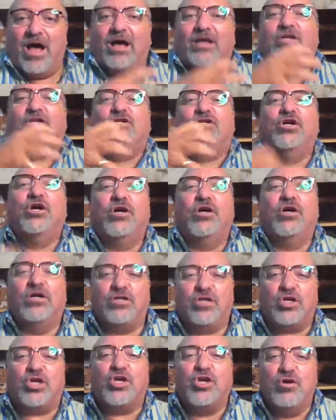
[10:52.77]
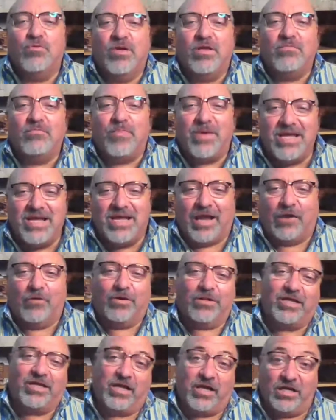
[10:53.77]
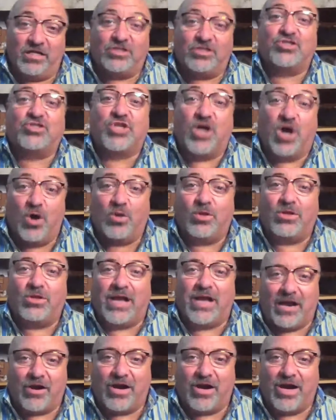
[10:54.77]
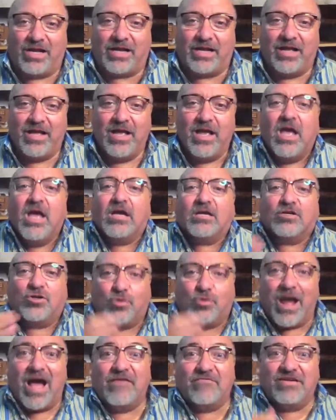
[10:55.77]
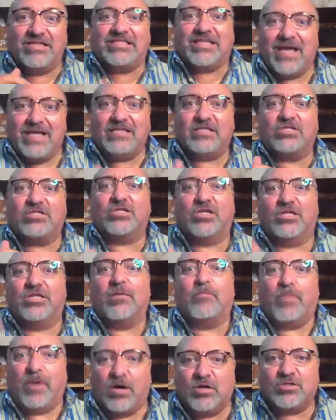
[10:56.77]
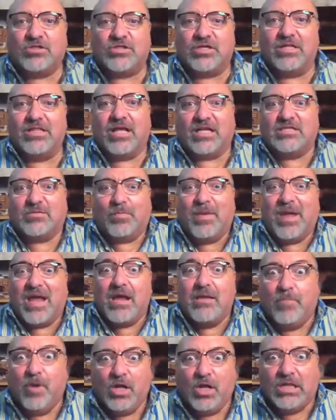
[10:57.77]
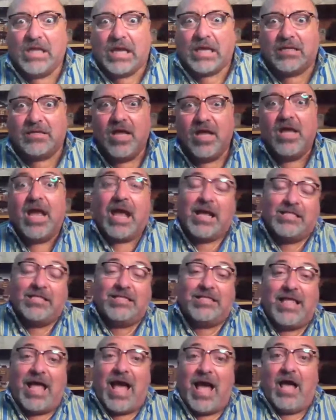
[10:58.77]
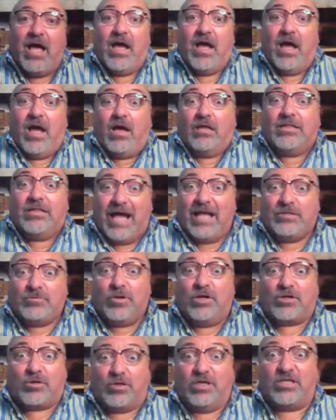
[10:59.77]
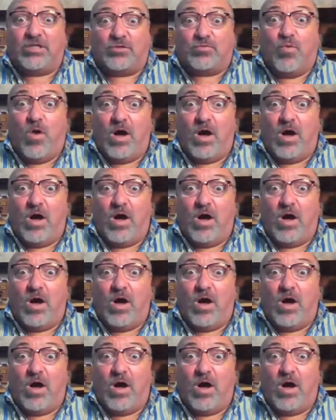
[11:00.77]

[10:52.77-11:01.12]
A good human being with a good soul, Eric, gravitates to the person that's being bullied. And that's what Chris